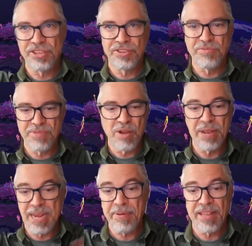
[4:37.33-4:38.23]
to,
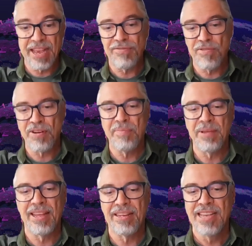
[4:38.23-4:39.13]
manipulate for him,
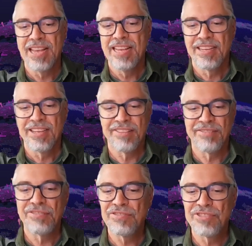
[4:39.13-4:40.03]
and
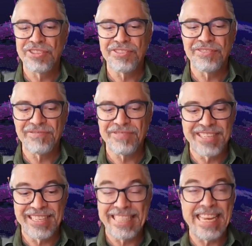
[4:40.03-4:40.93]
he's just
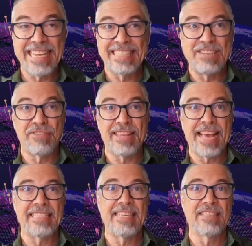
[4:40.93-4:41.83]
sees. You get
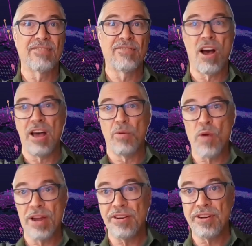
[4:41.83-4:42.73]
that sense of awe and
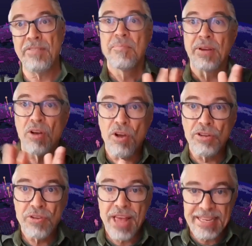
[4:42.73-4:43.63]
wonder, but
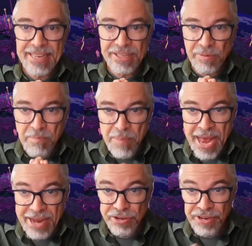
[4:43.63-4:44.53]
also that sense of
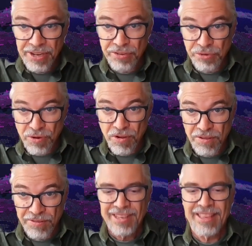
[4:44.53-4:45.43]
mastery and control.
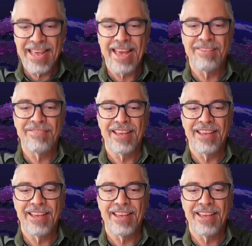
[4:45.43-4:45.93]
That